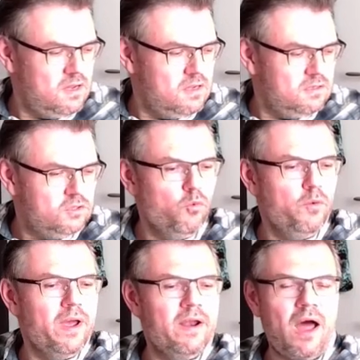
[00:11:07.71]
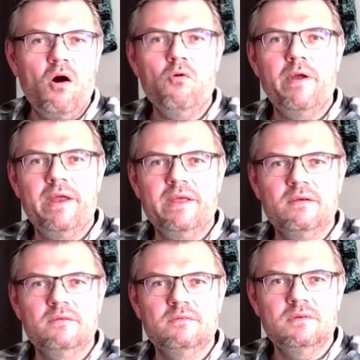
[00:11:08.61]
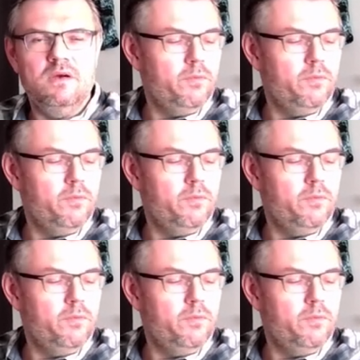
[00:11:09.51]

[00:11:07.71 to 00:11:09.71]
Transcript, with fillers: So we are now ready. Yeah?